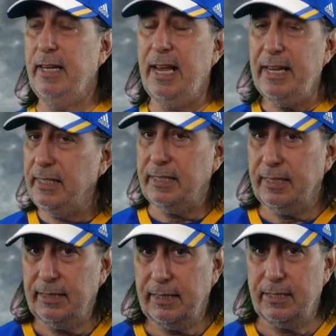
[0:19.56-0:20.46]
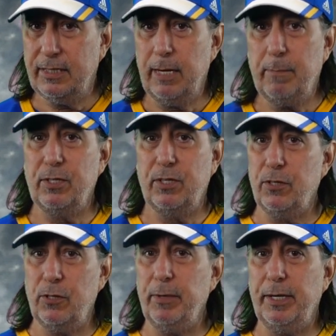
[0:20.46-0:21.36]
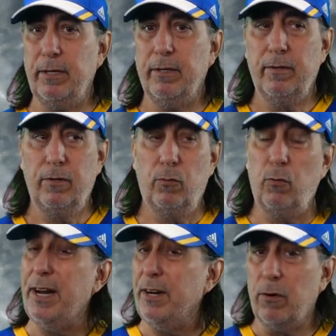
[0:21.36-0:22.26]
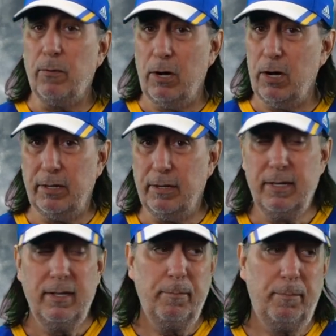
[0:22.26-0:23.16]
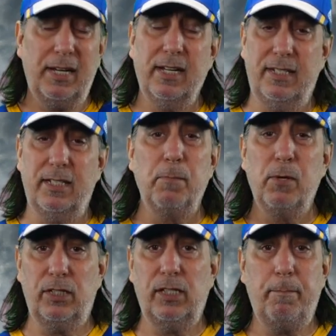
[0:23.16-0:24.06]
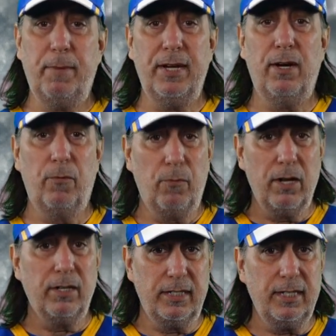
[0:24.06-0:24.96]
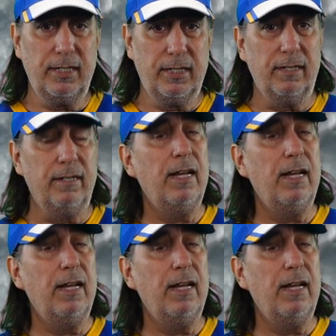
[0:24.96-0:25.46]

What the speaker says: anything that the Sabres are doing right or wrong, because it's mostly been a wrong season.